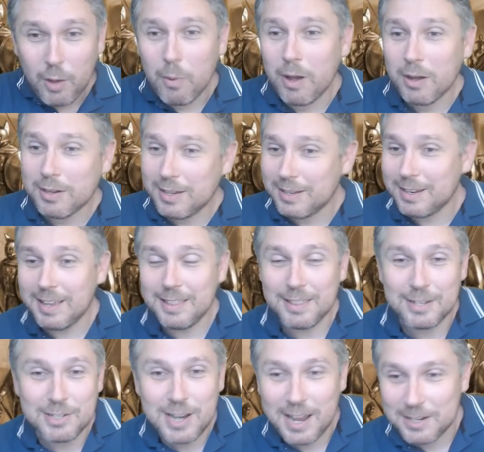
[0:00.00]
working
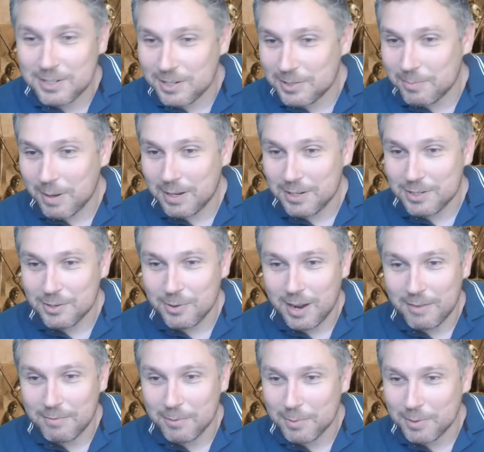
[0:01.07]
in the chat, just making sure
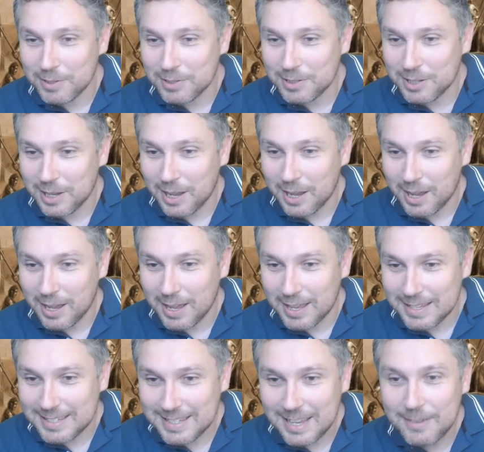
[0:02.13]
everybody's uh,
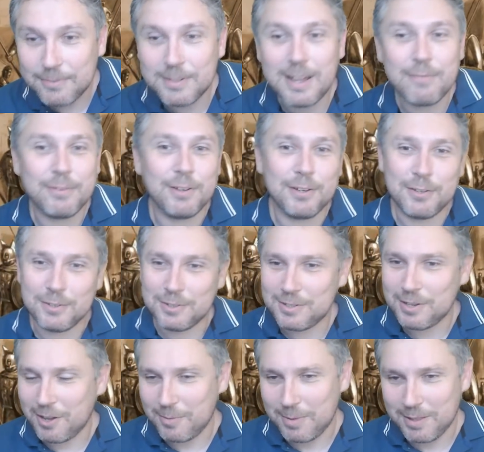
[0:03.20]
uh, safe and having a good
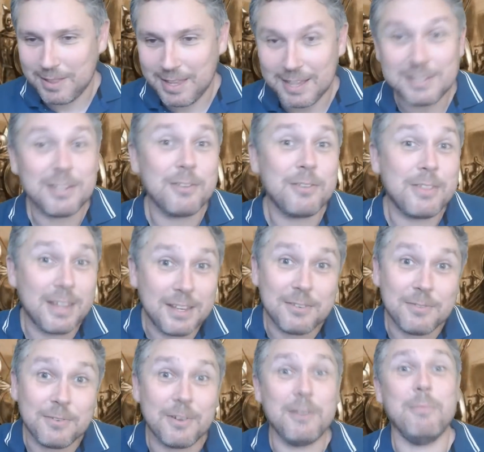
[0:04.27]
time in there. So
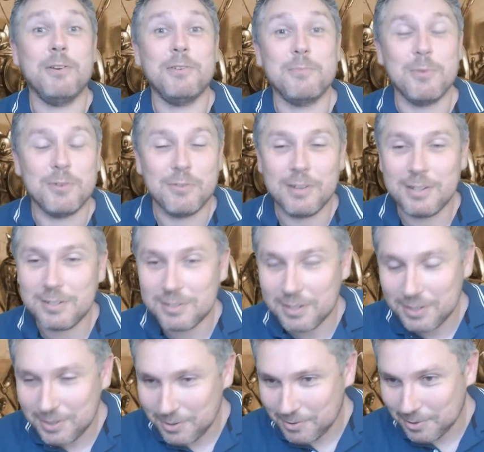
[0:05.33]
thank you very much, moderators.
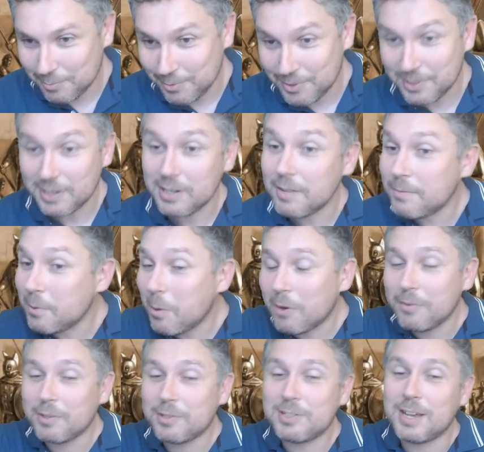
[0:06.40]
I hugely appreciate it. If you
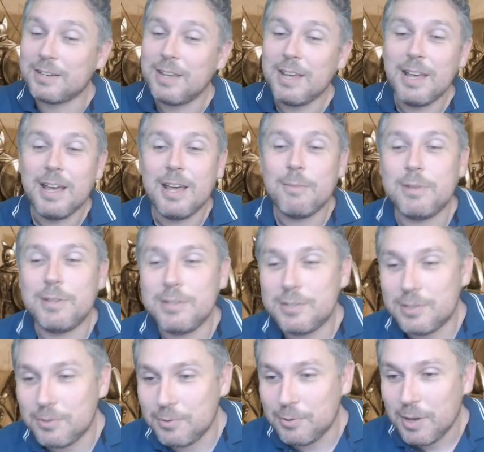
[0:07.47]
are in the chat,
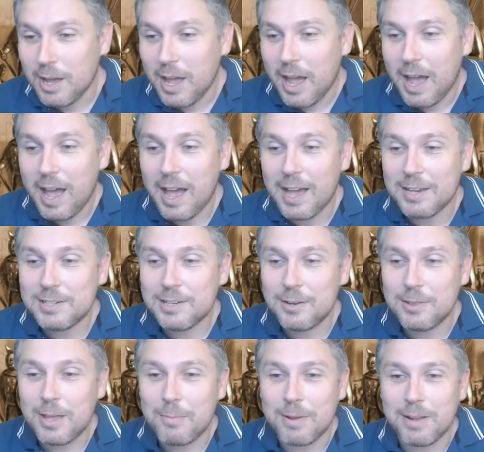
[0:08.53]
please do uh,
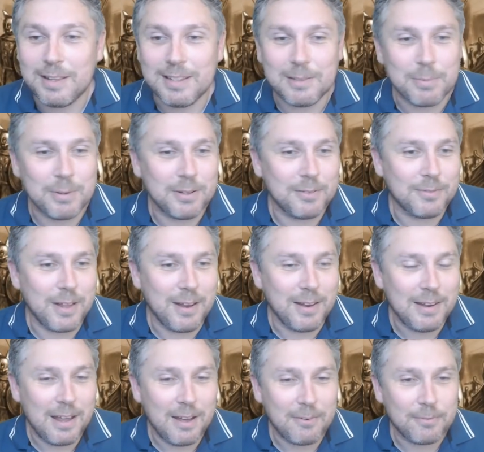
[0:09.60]
show them a little bit of
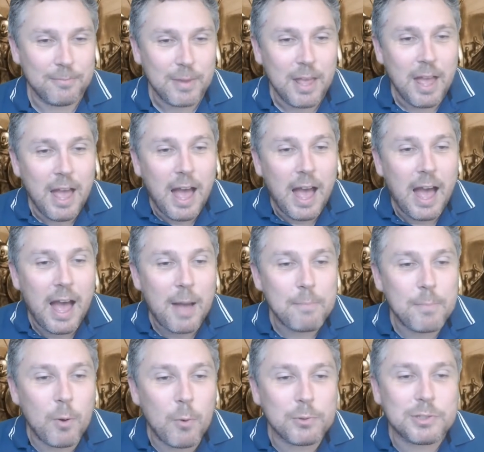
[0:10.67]
love.
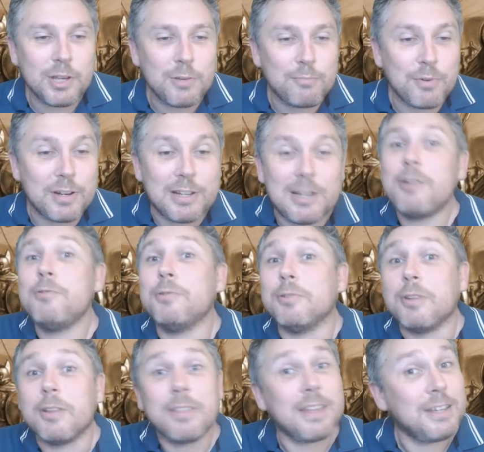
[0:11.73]
Um, also, Britt
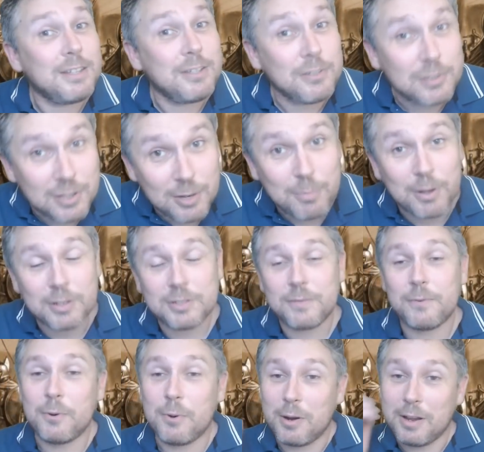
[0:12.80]
Logan, thank you so much
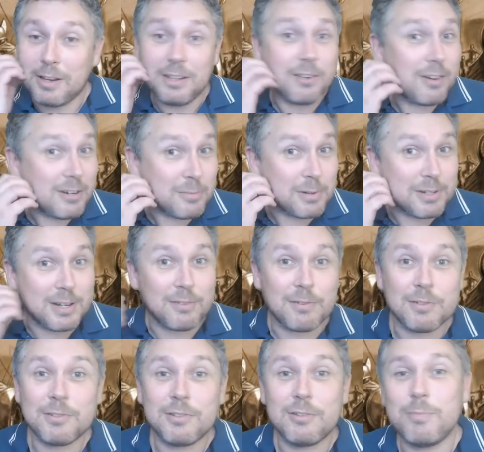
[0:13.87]
for an incredibly
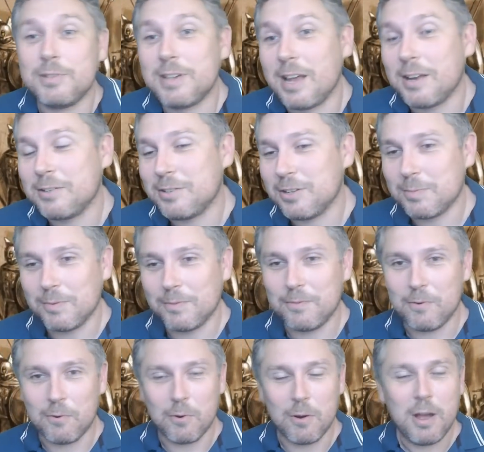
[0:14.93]
generous super chat just
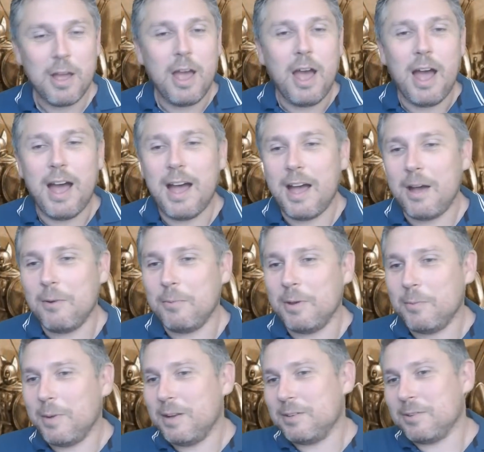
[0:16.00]
before uh,
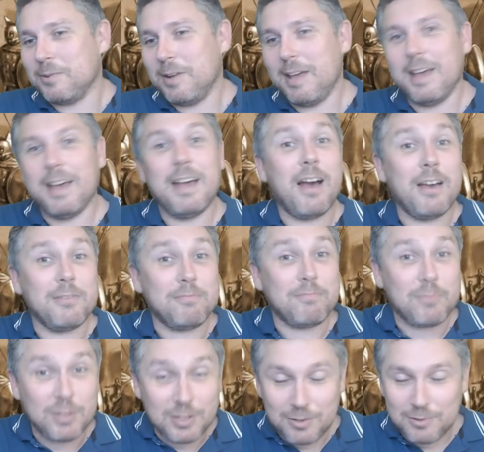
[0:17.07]
we went on air. I
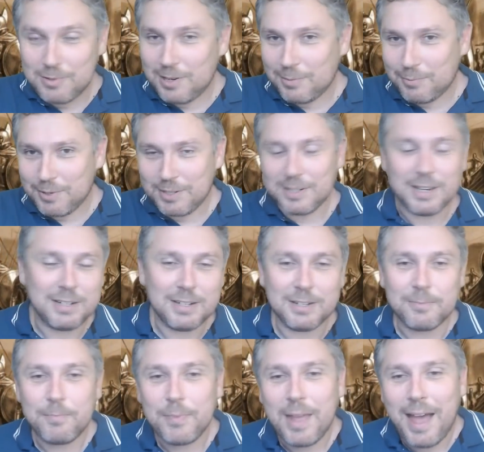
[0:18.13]
hugely appreciate
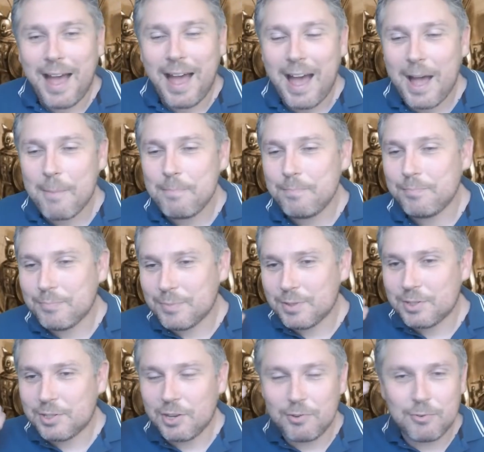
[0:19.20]
it. Um,
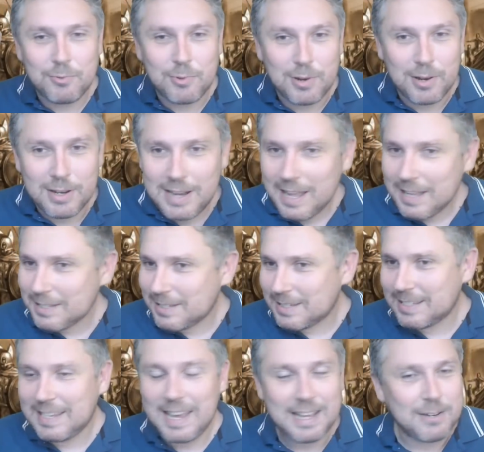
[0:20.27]
so
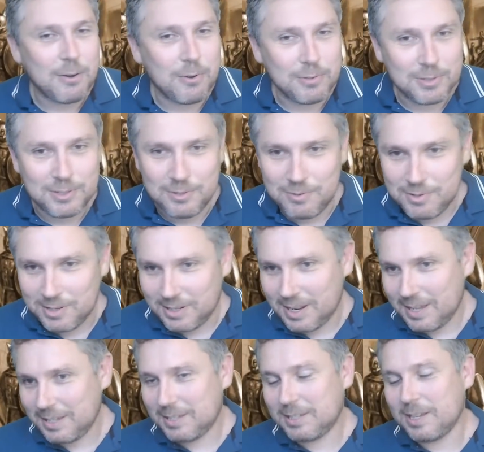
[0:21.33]
let's get on to
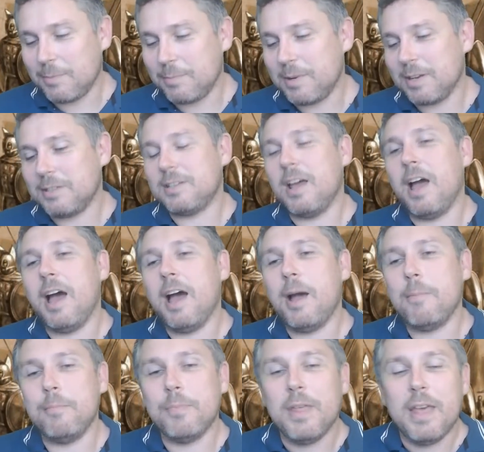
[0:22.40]
today's subject.
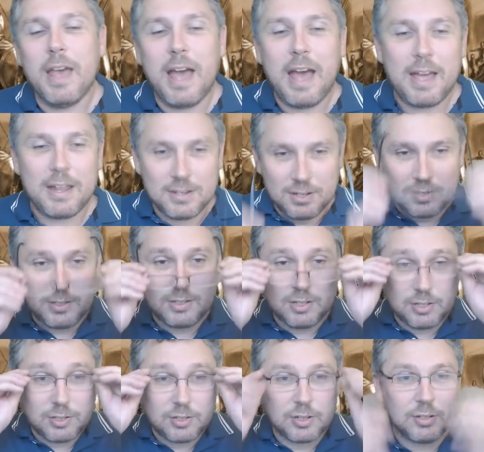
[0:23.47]
Um, and
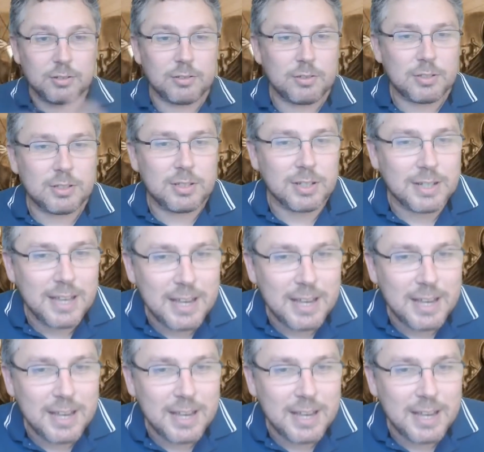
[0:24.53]
just to